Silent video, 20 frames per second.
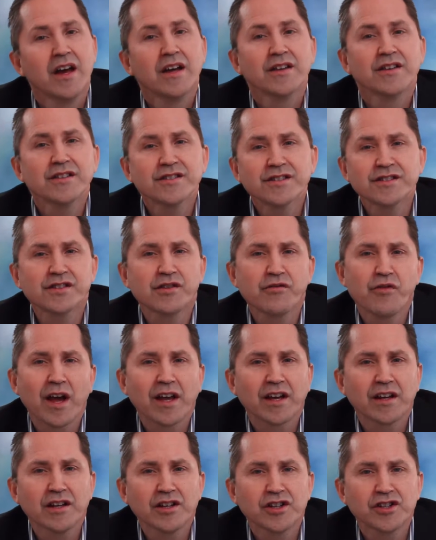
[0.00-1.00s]
This is a
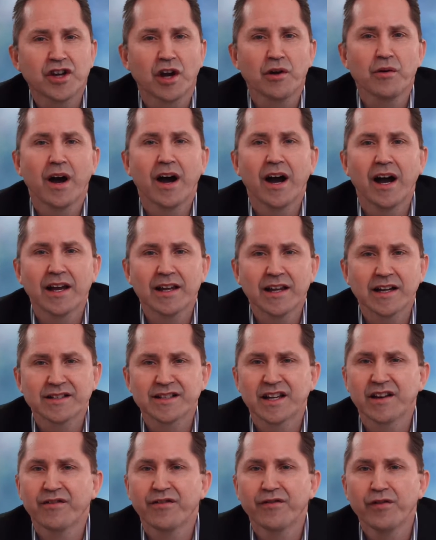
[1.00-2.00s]
regular show
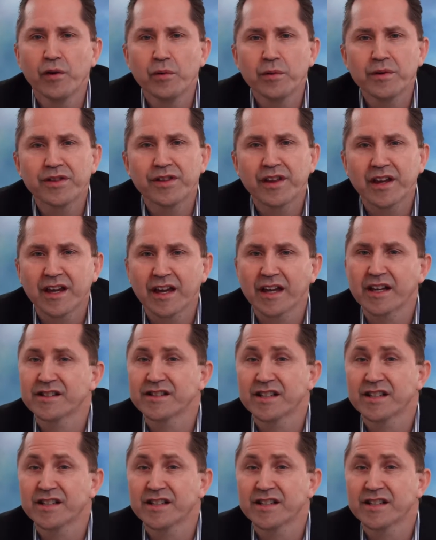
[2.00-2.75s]
highlighting forward-thinking